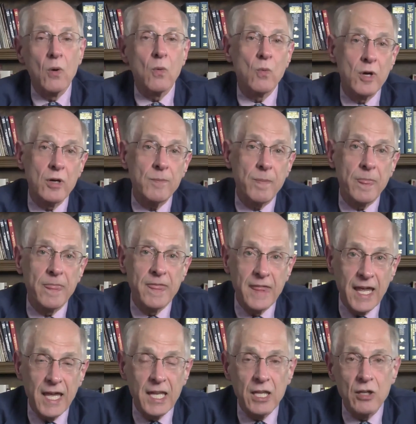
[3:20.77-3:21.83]
Well,
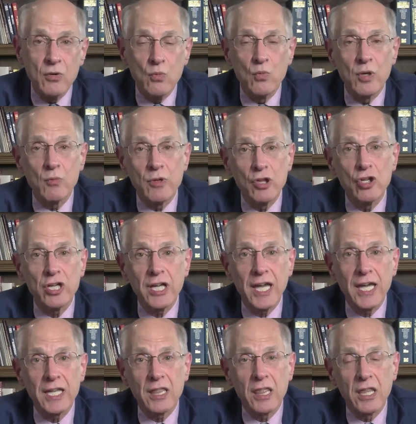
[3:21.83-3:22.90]
then when we look
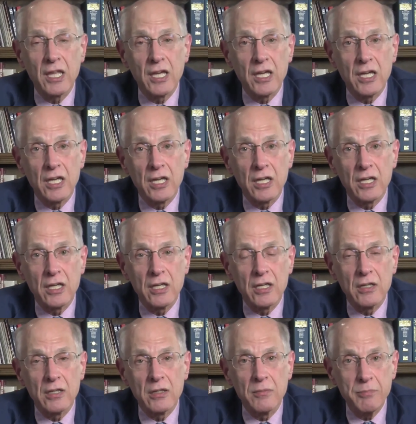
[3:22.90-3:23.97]
at
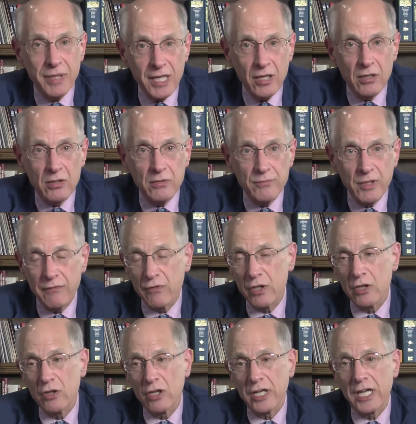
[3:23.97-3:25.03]
the pill, if we
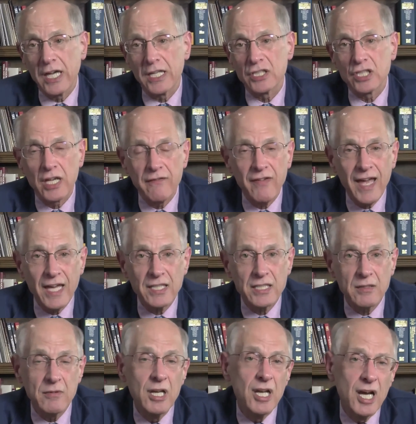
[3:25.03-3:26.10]
look at
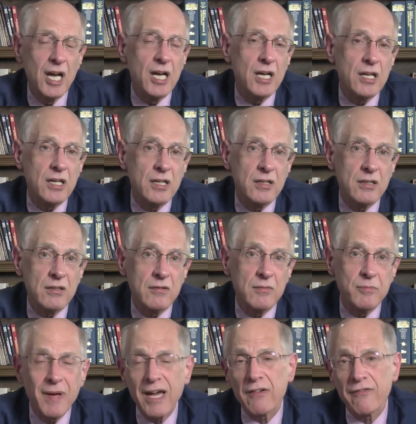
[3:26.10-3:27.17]
Xifaxan,
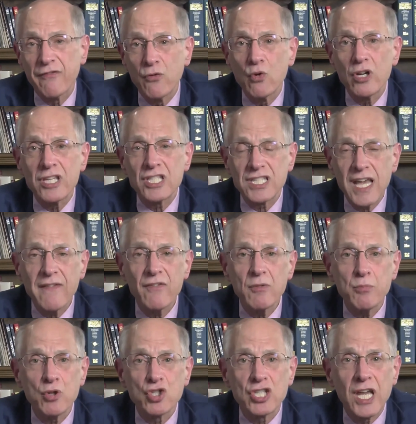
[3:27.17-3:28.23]
about
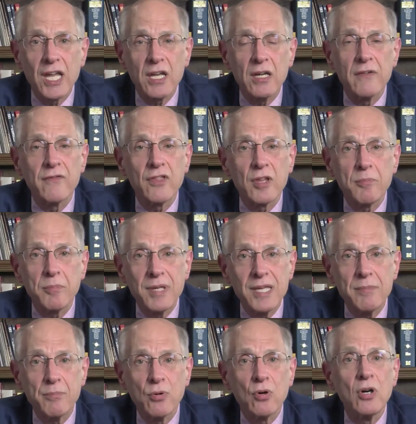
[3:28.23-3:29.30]
47% of the
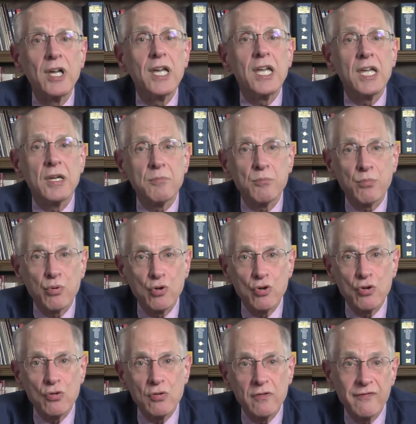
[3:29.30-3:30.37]
people
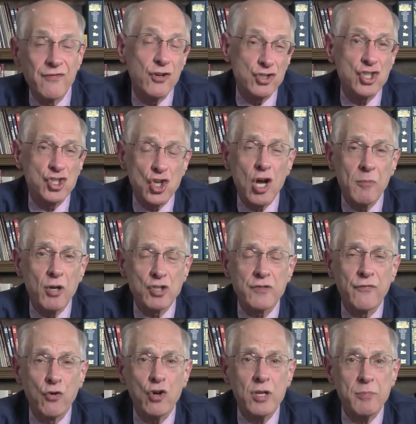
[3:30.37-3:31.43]
improved versus
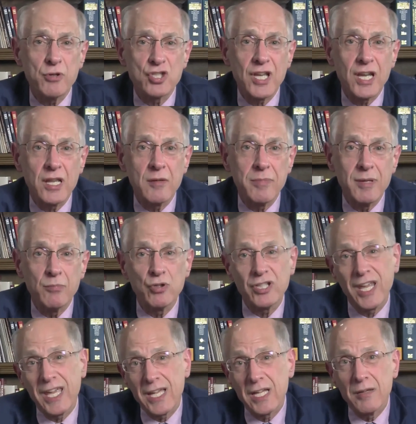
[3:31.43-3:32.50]
almost 40% of the people
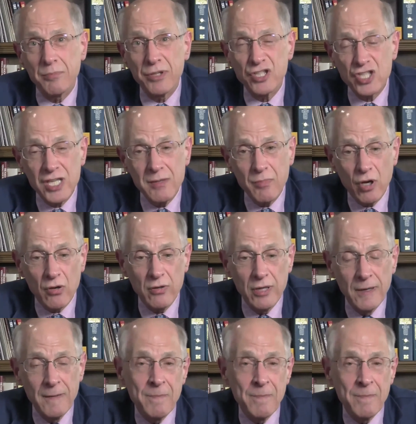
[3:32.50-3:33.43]
taking a placebo.